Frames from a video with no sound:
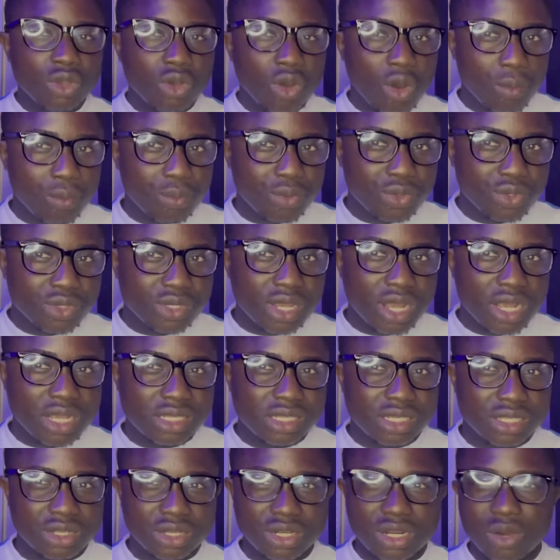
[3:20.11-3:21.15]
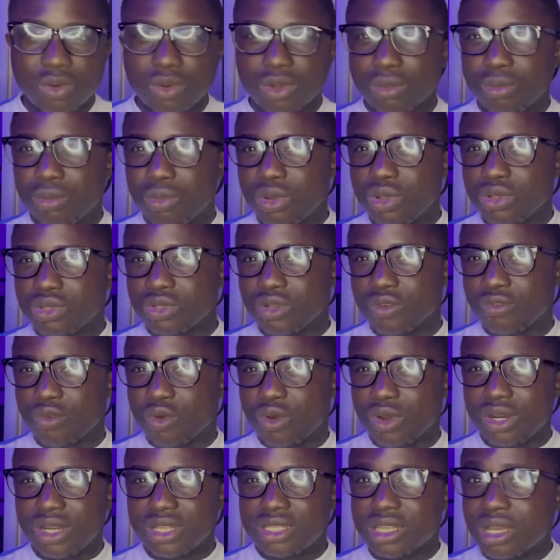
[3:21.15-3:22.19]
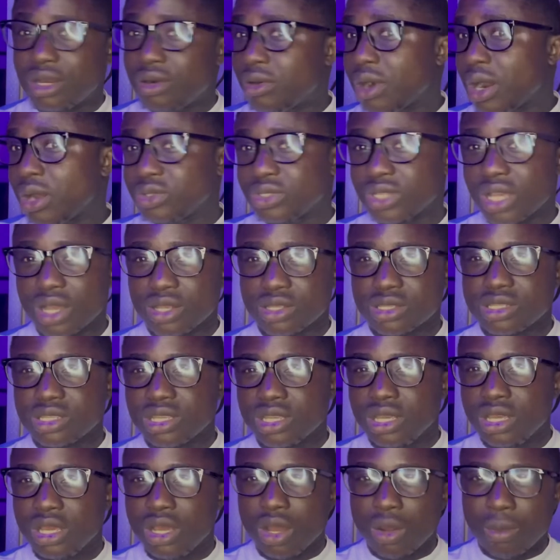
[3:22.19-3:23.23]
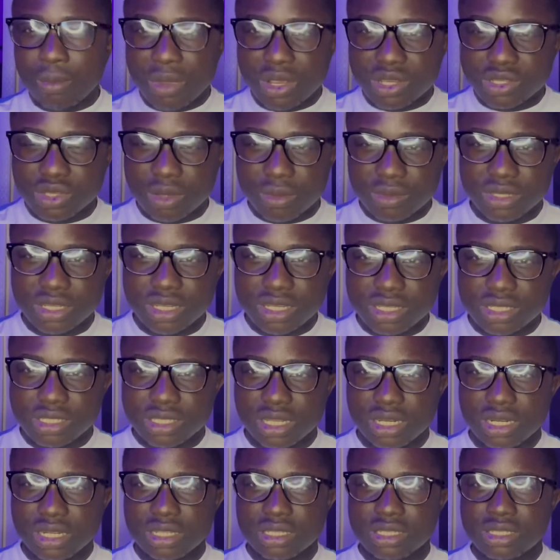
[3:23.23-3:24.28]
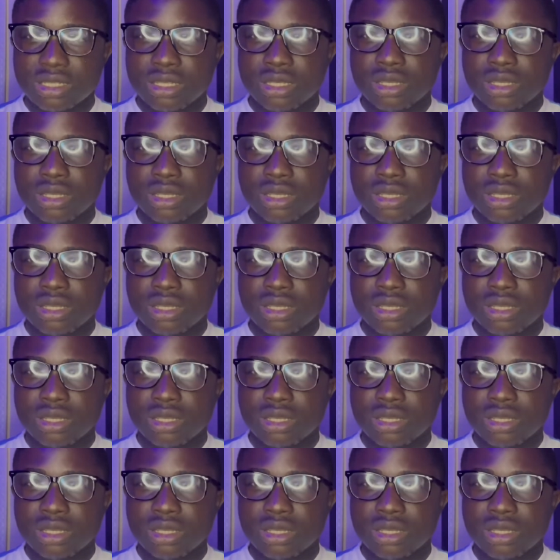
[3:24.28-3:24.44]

computers. In other words, bunch of connected routers makes up the internet.